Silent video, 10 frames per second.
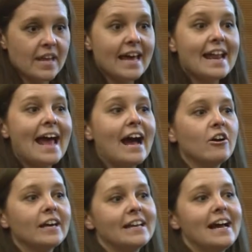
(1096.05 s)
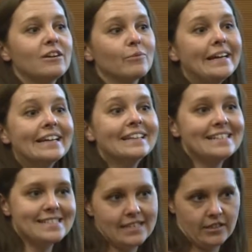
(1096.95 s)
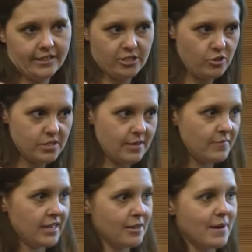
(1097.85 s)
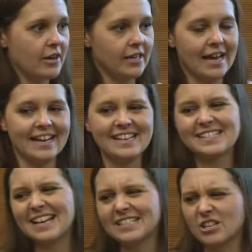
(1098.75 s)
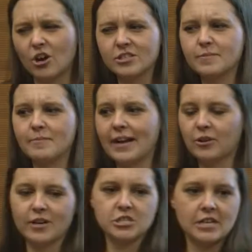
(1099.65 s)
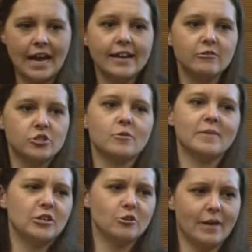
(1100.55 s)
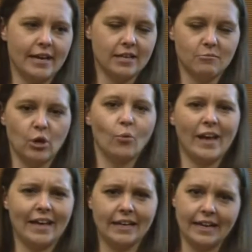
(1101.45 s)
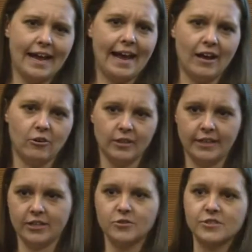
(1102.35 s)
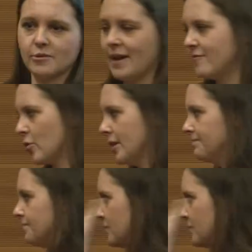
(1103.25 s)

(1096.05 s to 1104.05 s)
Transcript: And how can I realistically do something about it? I guess that's always been my question. I know what you want me to do about it, but when and how and who's going to pay for it?